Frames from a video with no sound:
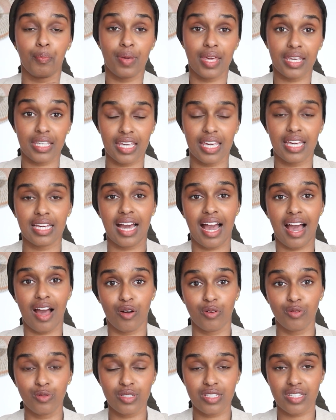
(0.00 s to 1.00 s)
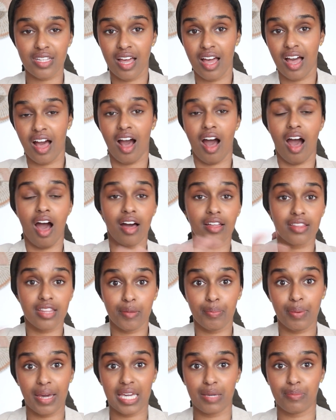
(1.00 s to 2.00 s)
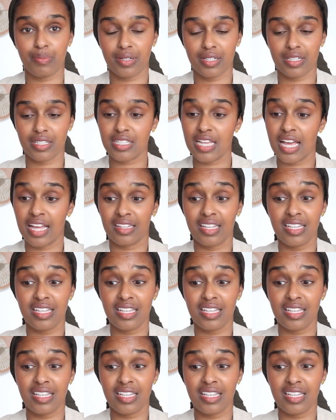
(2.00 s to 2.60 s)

picking out other papers.